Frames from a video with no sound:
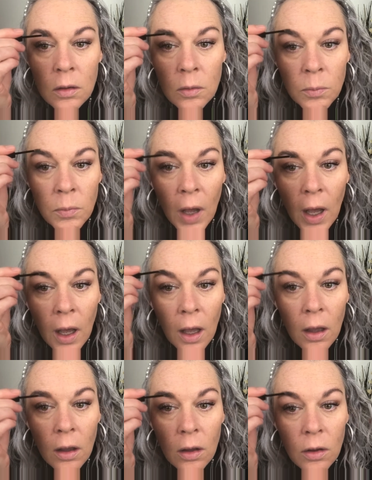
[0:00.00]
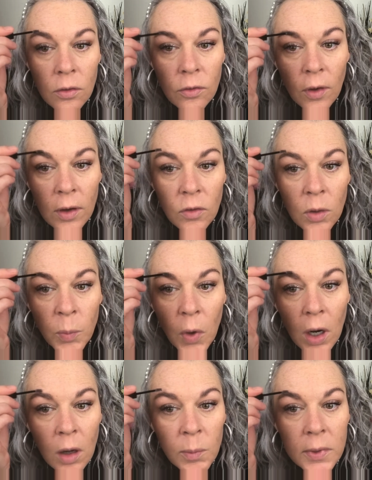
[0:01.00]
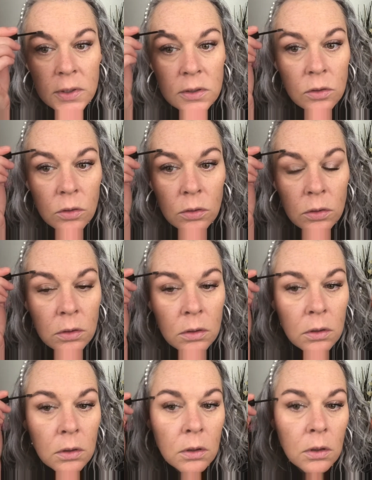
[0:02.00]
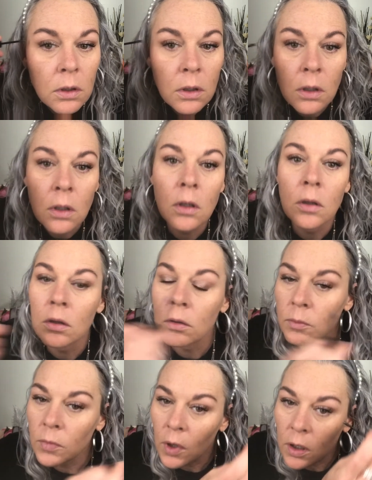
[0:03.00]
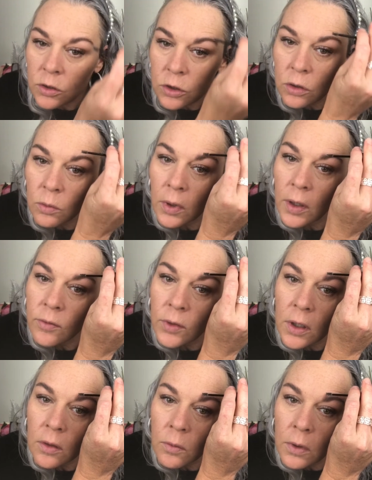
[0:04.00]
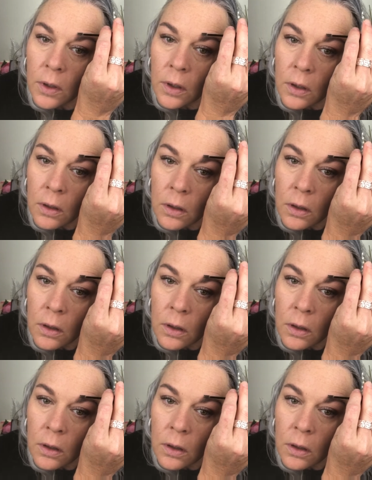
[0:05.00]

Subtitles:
My favorite brow pencil. Not sure what I've done with it.